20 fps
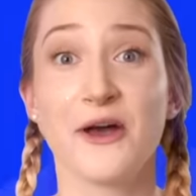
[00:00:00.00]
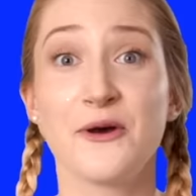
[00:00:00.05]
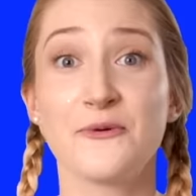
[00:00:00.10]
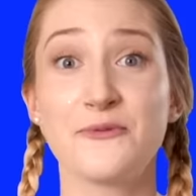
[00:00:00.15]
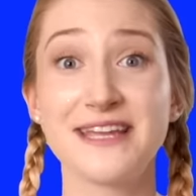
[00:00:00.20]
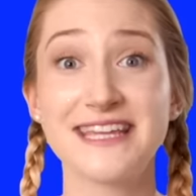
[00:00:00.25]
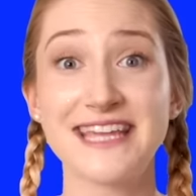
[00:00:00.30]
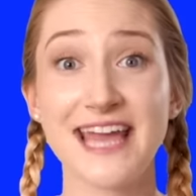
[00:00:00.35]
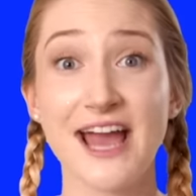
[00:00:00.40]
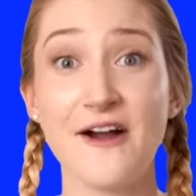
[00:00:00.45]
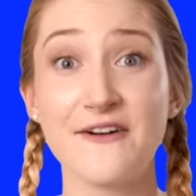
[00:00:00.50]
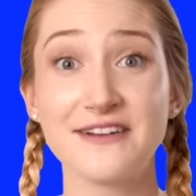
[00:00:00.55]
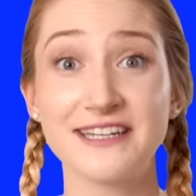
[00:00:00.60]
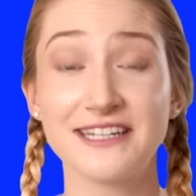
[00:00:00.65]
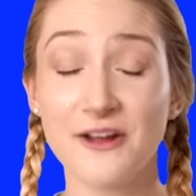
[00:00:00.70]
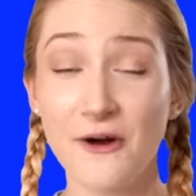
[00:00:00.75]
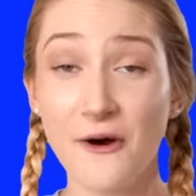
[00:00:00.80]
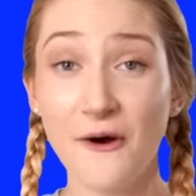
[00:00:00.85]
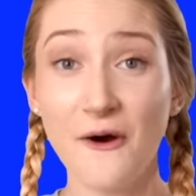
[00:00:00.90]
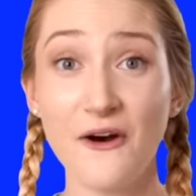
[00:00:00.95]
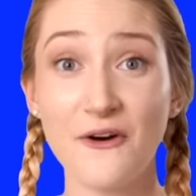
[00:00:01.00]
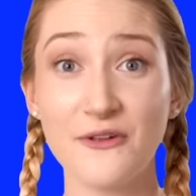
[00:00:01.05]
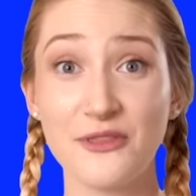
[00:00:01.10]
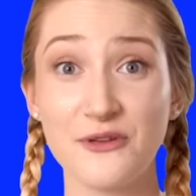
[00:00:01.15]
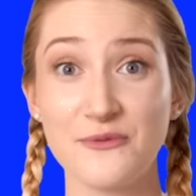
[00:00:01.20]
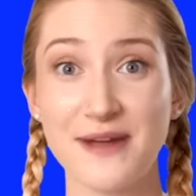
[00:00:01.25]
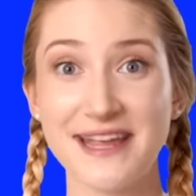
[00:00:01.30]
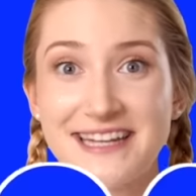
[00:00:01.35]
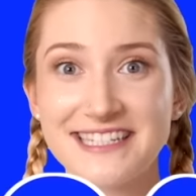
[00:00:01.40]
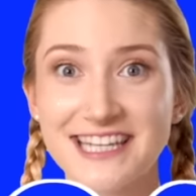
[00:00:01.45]
We counted all the
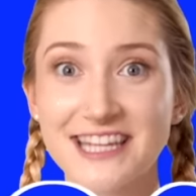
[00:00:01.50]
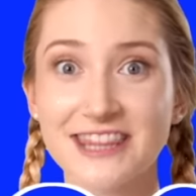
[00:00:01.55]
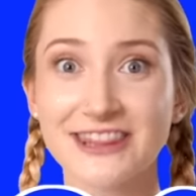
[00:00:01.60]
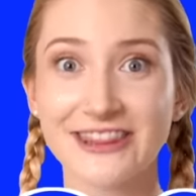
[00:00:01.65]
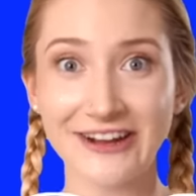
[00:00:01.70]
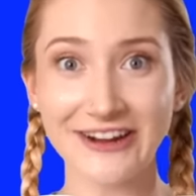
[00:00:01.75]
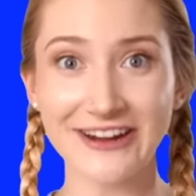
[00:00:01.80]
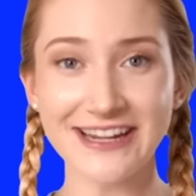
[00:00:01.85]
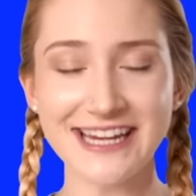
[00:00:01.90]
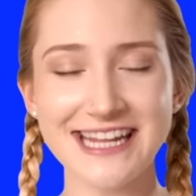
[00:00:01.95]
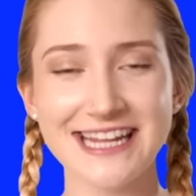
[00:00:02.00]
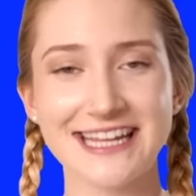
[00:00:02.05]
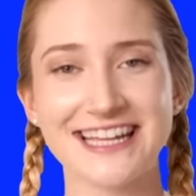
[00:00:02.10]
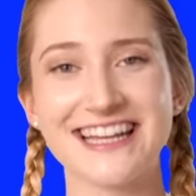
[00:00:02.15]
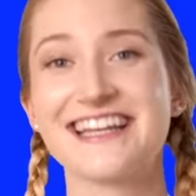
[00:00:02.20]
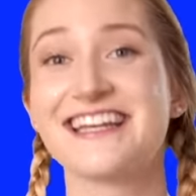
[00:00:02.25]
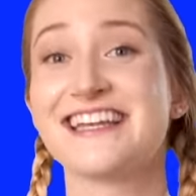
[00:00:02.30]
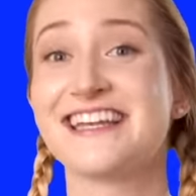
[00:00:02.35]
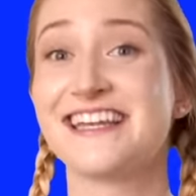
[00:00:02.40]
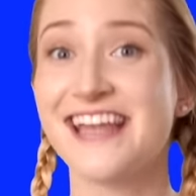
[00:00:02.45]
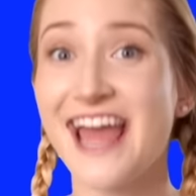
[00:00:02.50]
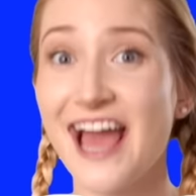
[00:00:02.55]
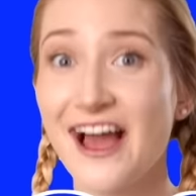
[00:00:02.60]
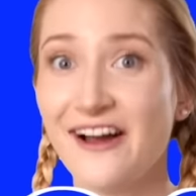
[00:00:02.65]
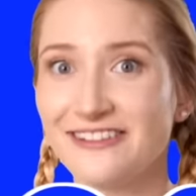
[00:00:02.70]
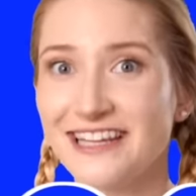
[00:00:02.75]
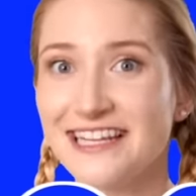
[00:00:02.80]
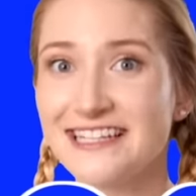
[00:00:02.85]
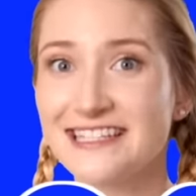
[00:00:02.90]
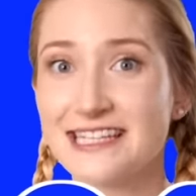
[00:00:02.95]
way to 30. Now
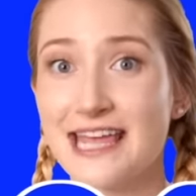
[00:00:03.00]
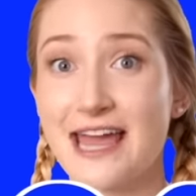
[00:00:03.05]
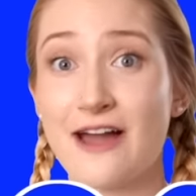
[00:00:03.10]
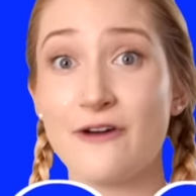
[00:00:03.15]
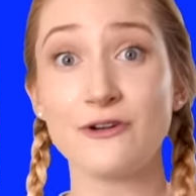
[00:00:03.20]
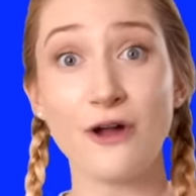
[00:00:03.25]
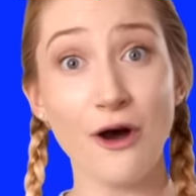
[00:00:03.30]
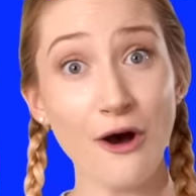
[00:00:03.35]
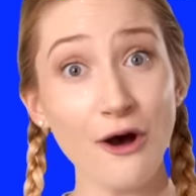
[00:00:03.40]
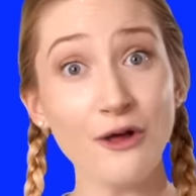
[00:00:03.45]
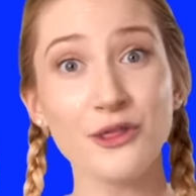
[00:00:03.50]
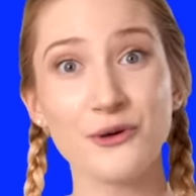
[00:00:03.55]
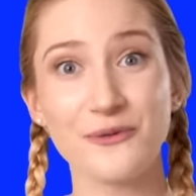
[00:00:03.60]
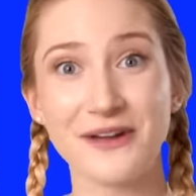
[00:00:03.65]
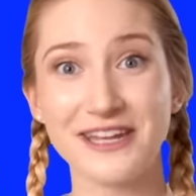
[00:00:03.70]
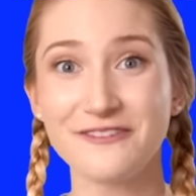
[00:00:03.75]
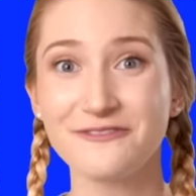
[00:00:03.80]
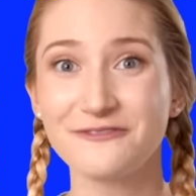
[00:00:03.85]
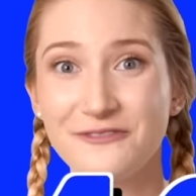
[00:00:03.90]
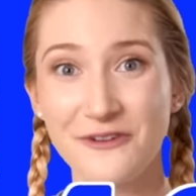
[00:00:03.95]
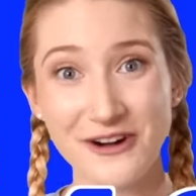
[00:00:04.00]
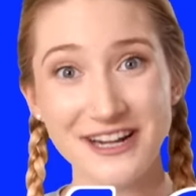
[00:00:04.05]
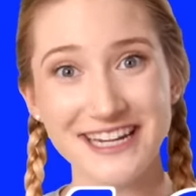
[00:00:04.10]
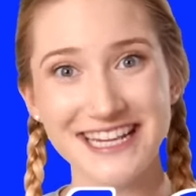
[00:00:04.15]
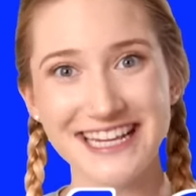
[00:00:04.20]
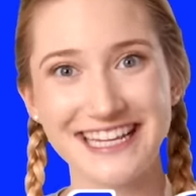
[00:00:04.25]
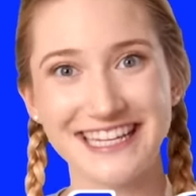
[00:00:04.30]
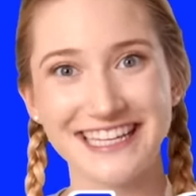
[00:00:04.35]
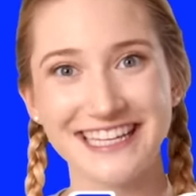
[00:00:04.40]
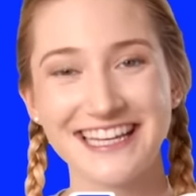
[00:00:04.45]
let's count all the way to
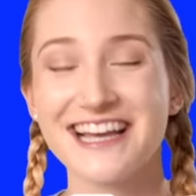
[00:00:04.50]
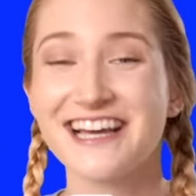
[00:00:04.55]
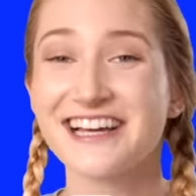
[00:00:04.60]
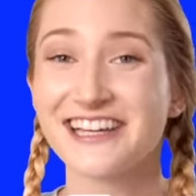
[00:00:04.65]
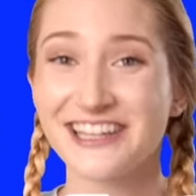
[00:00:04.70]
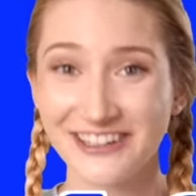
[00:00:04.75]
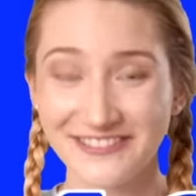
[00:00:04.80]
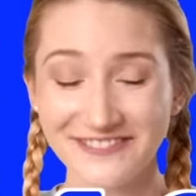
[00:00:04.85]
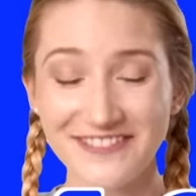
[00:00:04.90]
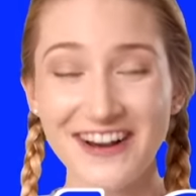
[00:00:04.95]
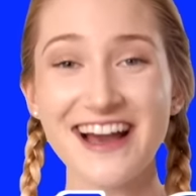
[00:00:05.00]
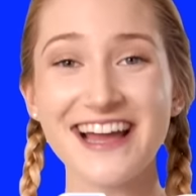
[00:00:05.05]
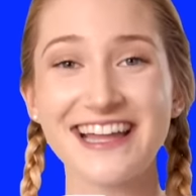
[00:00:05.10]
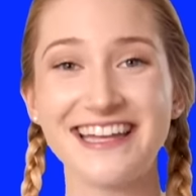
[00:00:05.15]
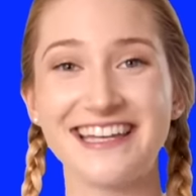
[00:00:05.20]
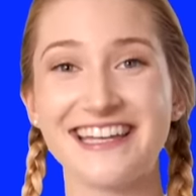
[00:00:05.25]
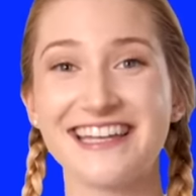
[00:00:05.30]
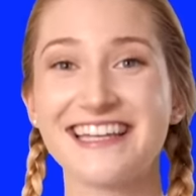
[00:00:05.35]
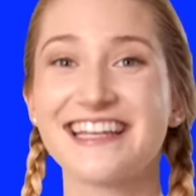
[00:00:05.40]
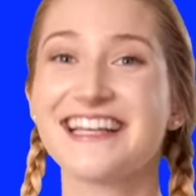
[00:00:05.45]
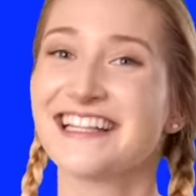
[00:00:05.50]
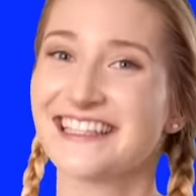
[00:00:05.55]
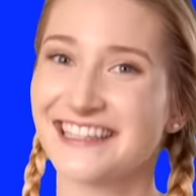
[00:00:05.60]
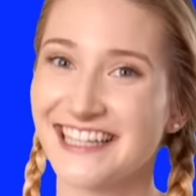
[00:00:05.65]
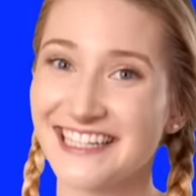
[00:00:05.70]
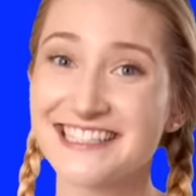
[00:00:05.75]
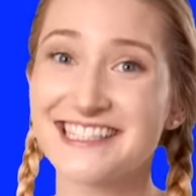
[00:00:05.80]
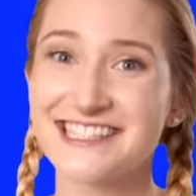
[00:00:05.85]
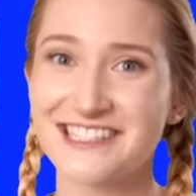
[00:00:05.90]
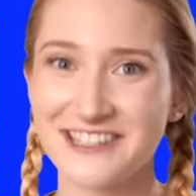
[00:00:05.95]
40. Come on,
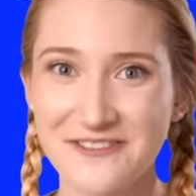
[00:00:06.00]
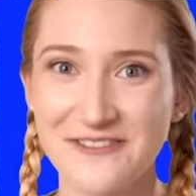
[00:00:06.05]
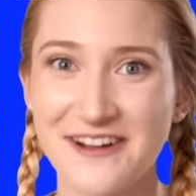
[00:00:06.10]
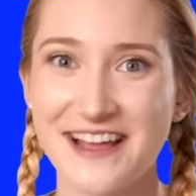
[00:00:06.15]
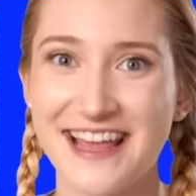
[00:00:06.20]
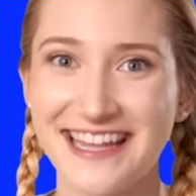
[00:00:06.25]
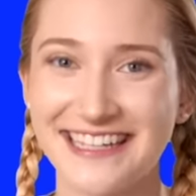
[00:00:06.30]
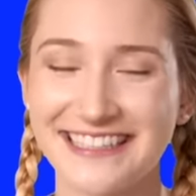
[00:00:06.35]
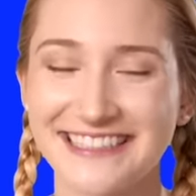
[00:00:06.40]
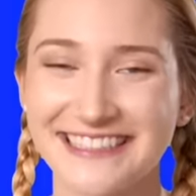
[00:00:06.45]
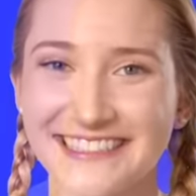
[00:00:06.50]
let's do it.